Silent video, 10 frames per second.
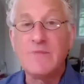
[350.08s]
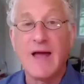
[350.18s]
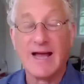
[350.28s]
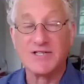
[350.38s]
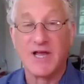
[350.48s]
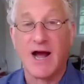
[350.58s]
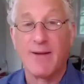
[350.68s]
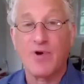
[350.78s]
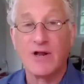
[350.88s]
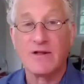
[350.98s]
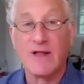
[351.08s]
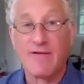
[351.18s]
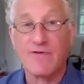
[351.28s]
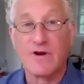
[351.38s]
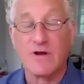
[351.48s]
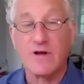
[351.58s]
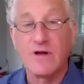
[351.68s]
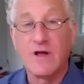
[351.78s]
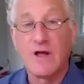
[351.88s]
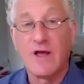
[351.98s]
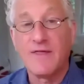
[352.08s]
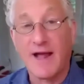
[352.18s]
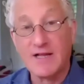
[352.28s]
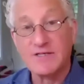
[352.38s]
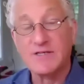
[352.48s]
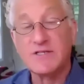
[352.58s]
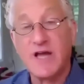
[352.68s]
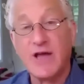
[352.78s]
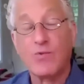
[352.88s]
as they operate in Africa. That is to say,